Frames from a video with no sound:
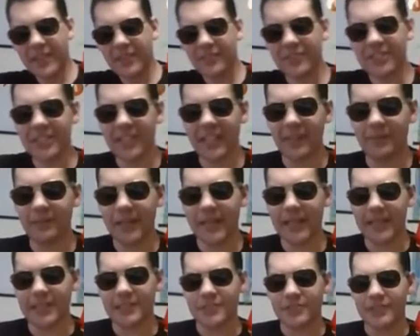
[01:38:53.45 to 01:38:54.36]
Which can be
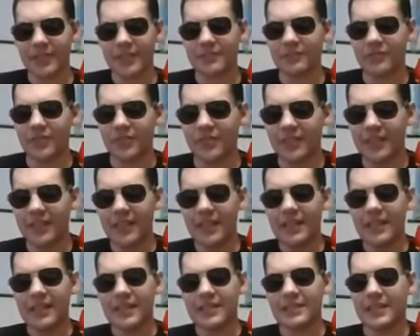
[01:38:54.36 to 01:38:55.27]
kind of stressful
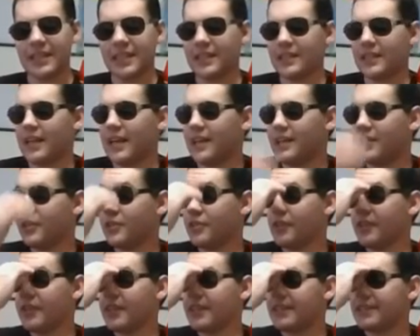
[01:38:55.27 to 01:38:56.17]
because I I
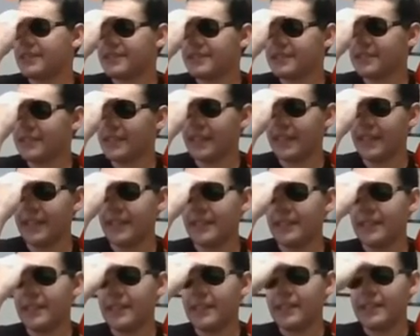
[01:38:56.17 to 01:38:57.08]
learned this like
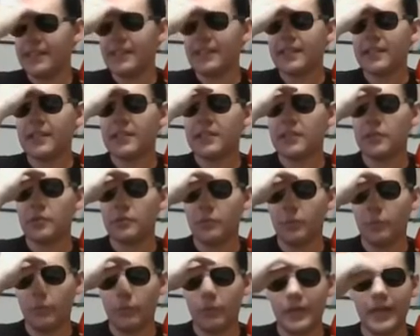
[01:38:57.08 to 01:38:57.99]

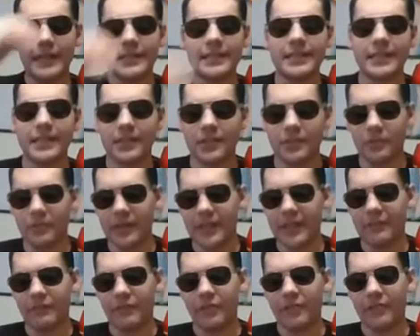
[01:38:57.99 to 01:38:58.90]
less than
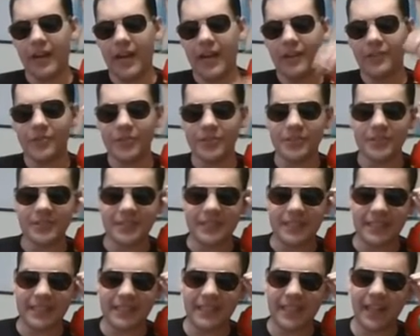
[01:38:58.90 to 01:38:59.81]
24 hours
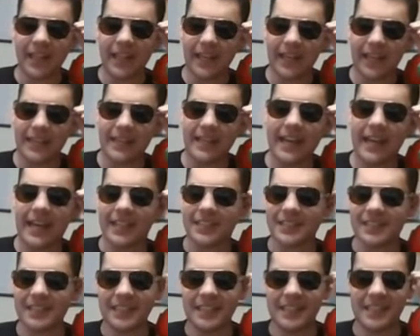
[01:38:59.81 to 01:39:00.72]
until I had to
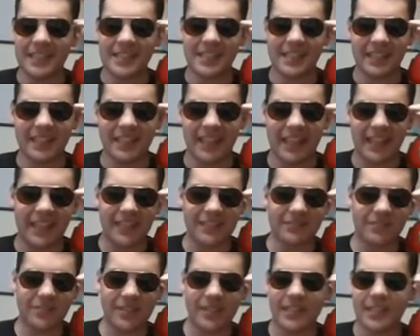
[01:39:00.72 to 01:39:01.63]
actually teach the class
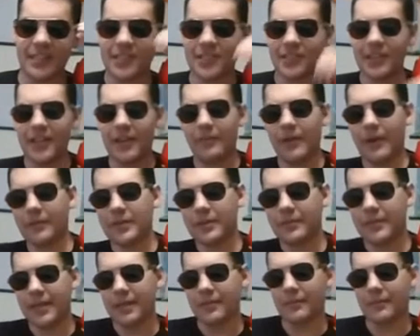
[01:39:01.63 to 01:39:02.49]
where the teacher came up to me and